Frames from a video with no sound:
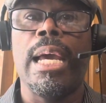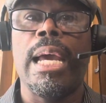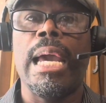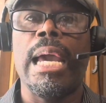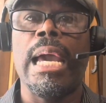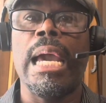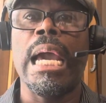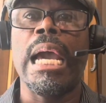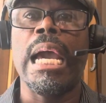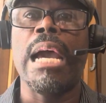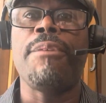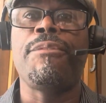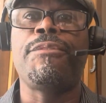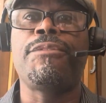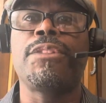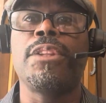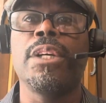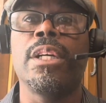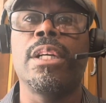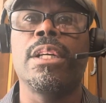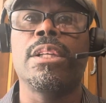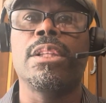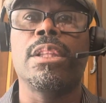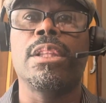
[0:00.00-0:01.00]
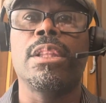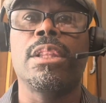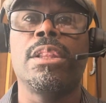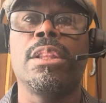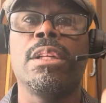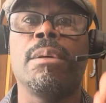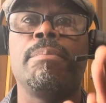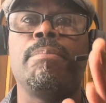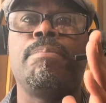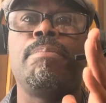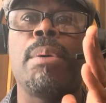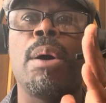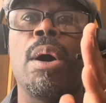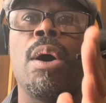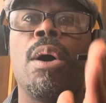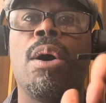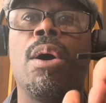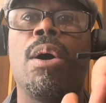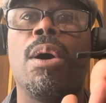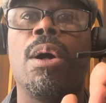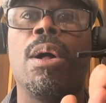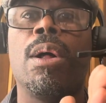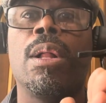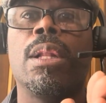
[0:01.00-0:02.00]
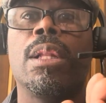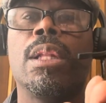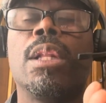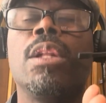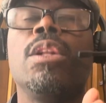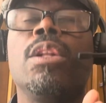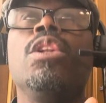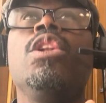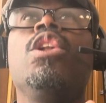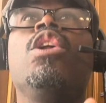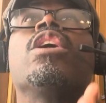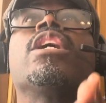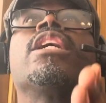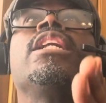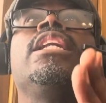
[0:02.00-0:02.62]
after the ball, looking